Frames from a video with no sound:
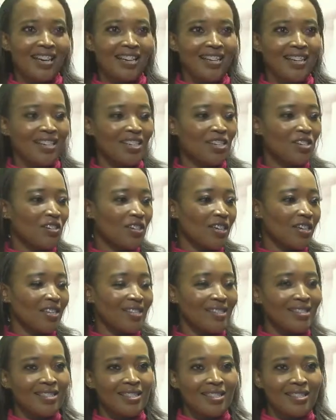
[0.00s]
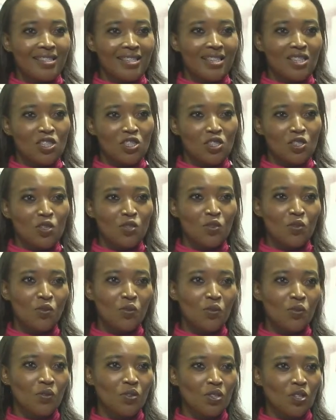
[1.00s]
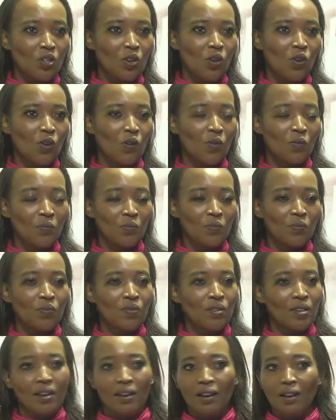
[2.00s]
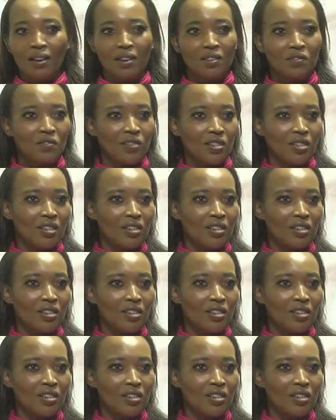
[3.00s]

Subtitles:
I like trying things new, so everything.